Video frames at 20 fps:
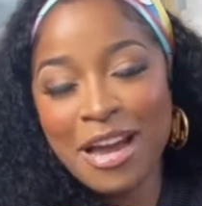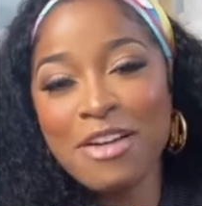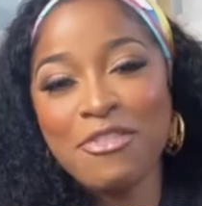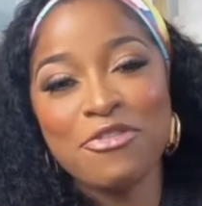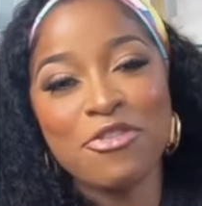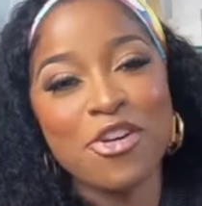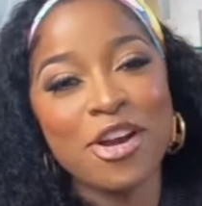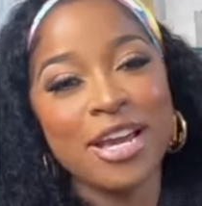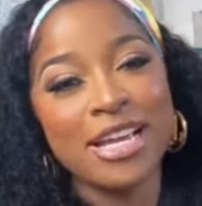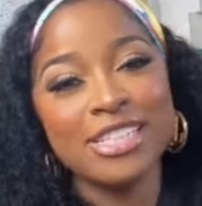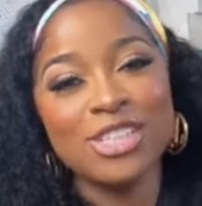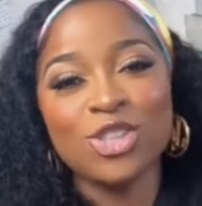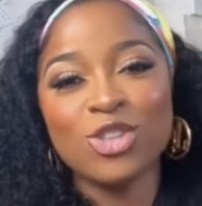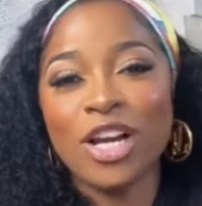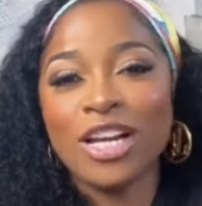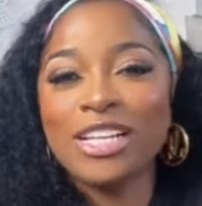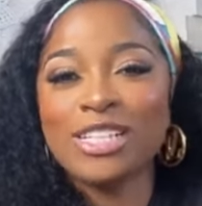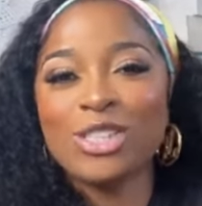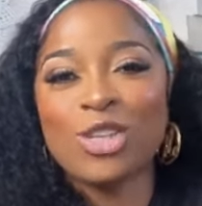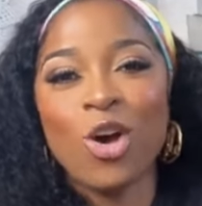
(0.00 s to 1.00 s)
My friend's
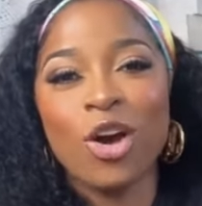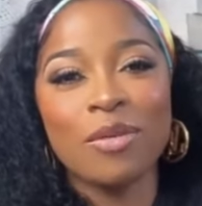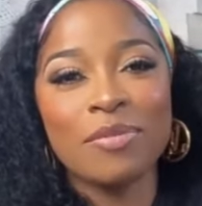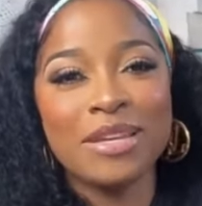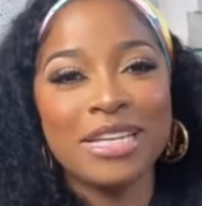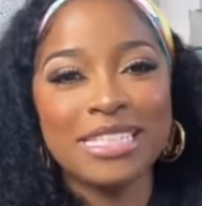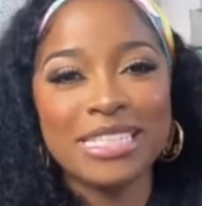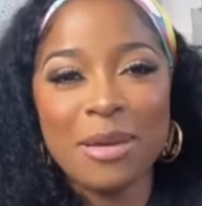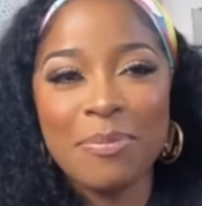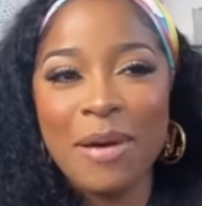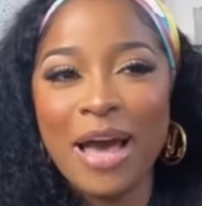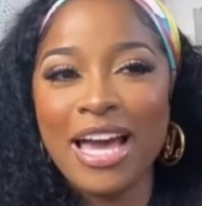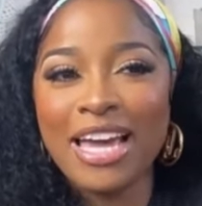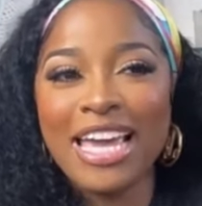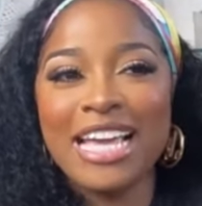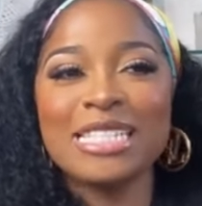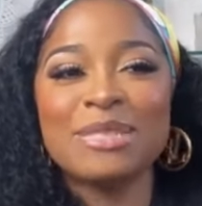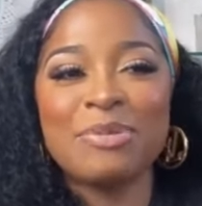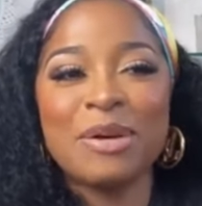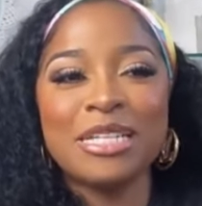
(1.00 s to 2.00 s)
trying to talk me into
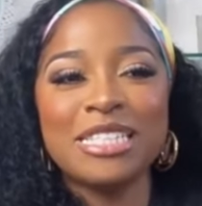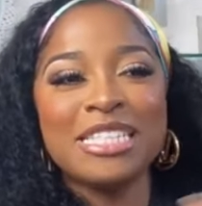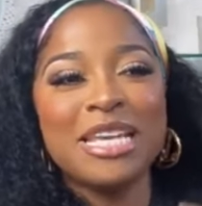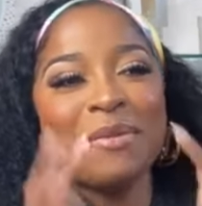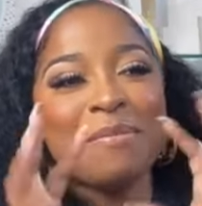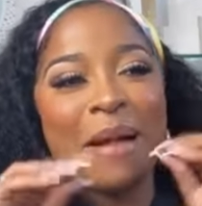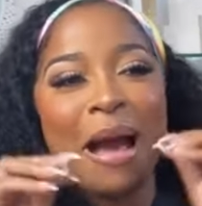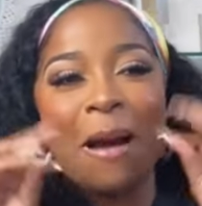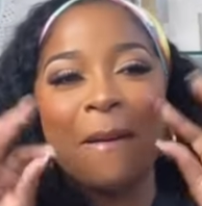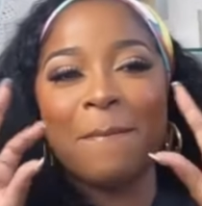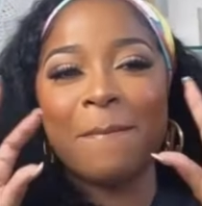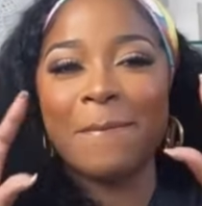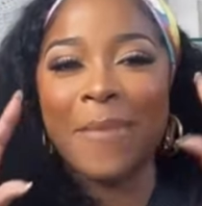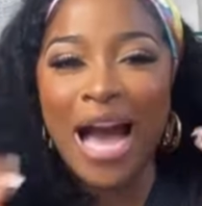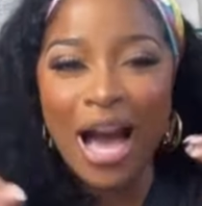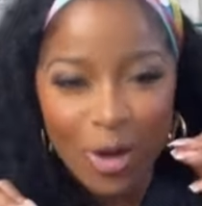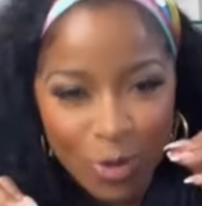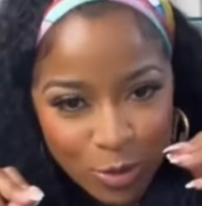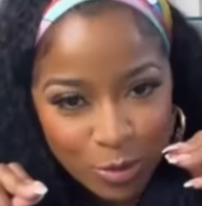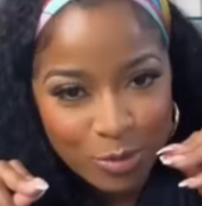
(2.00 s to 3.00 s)
podcasts, but see, my
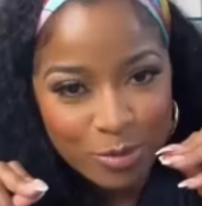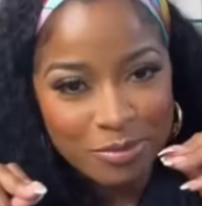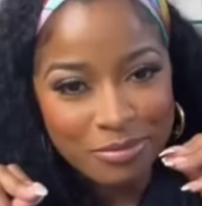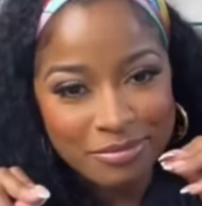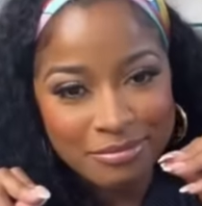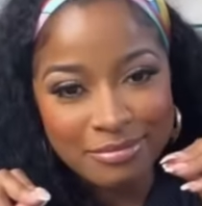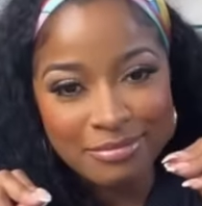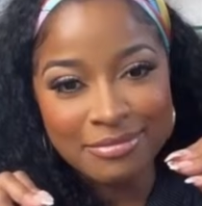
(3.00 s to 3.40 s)
mouth.